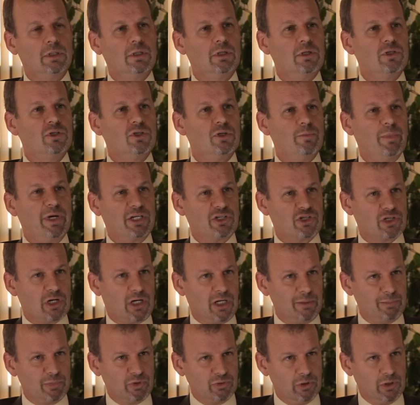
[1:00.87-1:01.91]
to make
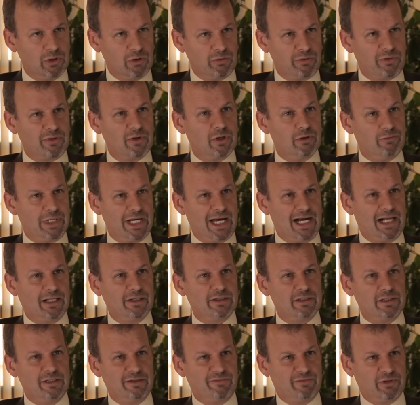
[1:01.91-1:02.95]
job growth a
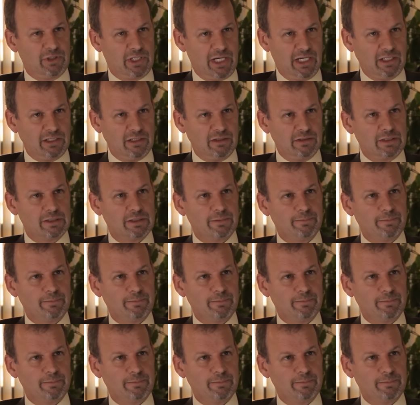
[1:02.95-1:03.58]
reality for Kenyans.